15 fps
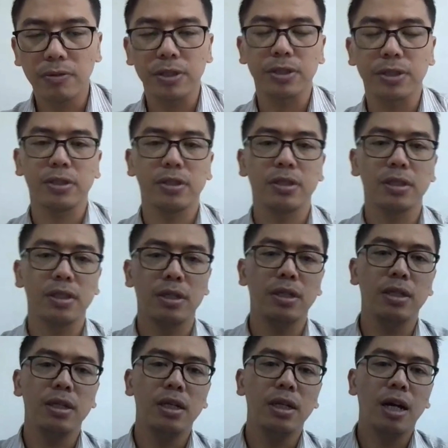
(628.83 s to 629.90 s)
First,
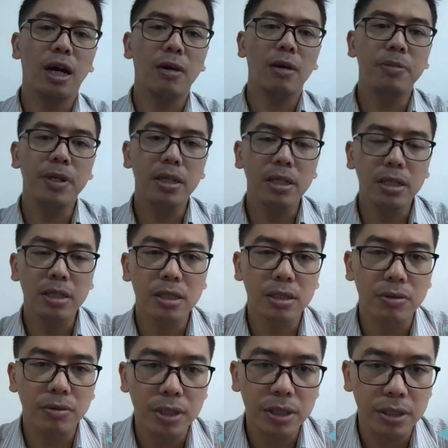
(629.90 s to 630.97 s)
appealing
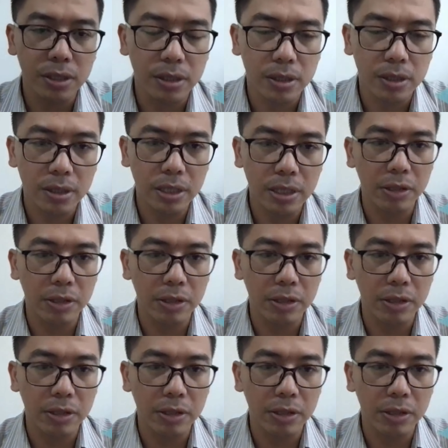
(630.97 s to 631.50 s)
their reason.